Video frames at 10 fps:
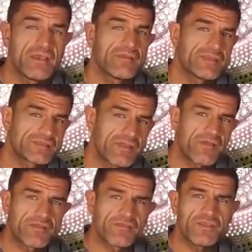There's
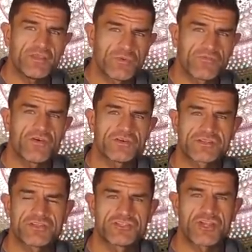nothing the universe
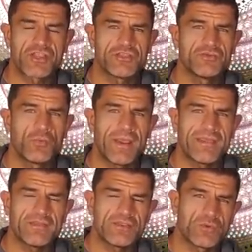can chuck in your way
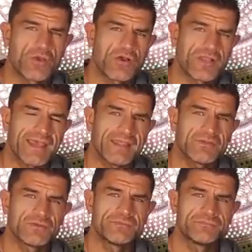that you can't
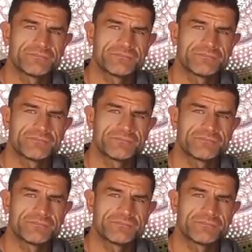handle.